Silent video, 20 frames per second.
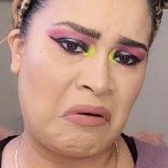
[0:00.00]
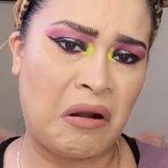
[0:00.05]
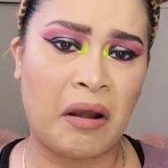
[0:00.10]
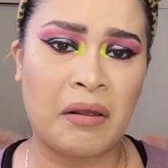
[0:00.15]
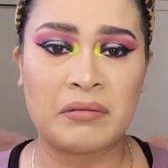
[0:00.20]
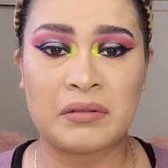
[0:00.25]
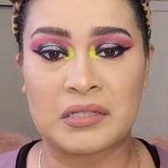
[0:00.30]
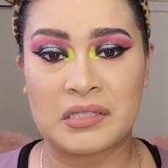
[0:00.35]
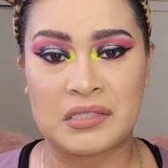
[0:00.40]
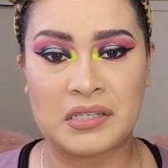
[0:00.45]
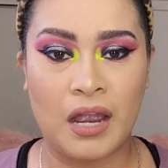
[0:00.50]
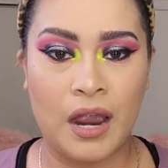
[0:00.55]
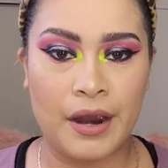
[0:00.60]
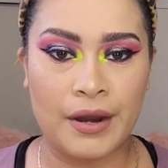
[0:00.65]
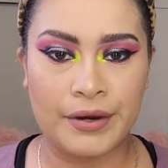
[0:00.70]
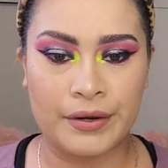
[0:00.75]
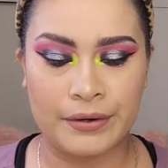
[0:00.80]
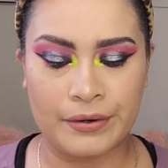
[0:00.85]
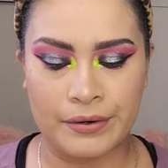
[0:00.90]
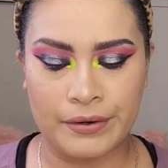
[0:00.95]
probably
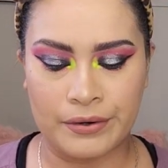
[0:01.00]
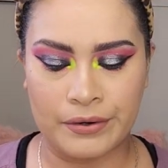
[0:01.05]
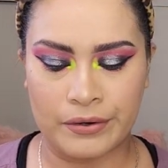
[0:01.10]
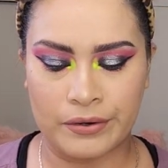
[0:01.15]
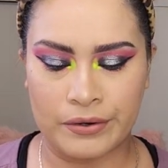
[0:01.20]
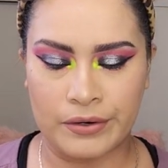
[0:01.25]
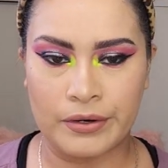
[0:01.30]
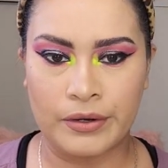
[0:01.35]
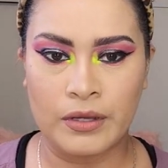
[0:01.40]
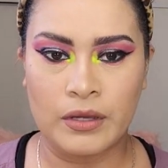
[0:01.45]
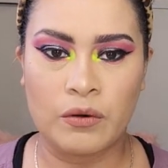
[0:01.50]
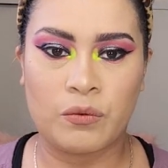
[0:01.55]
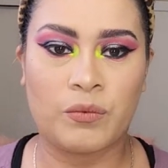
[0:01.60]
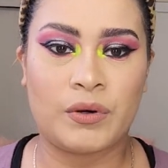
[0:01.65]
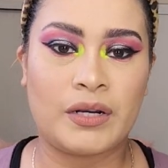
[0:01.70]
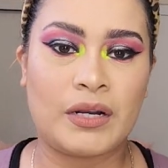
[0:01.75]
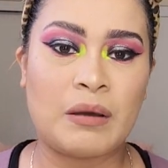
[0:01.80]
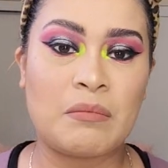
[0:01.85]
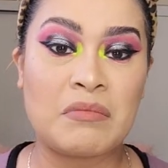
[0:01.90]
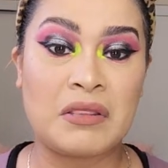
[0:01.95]
tired or
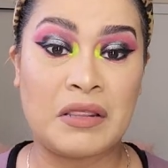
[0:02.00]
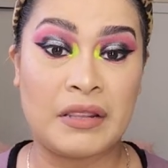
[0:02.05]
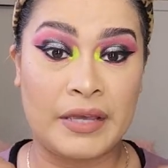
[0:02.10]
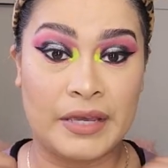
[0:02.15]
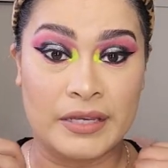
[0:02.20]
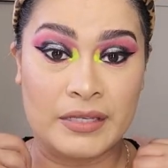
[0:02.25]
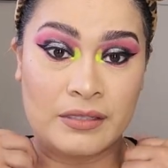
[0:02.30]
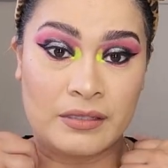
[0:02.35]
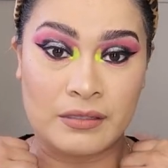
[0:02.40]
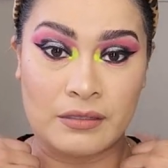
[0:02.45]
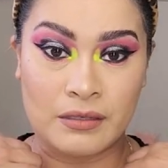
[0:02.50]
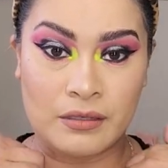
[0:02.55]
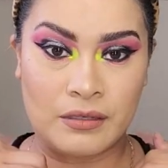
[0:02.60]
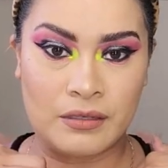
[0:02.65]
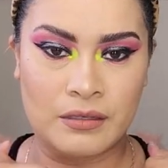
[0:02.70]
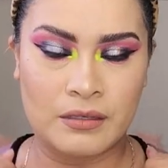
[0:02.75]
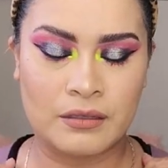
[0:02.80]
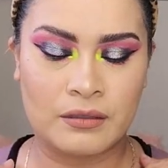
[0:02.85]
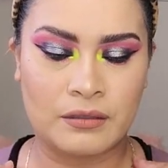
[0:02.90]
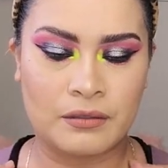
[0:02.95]
when I'm
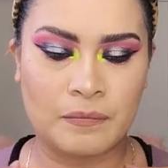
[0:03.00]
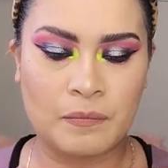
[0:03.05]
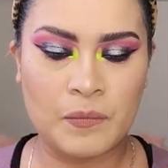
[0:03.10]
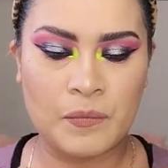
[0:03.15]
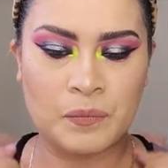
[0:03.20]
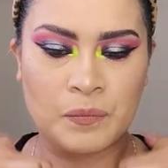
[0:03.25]
lazy and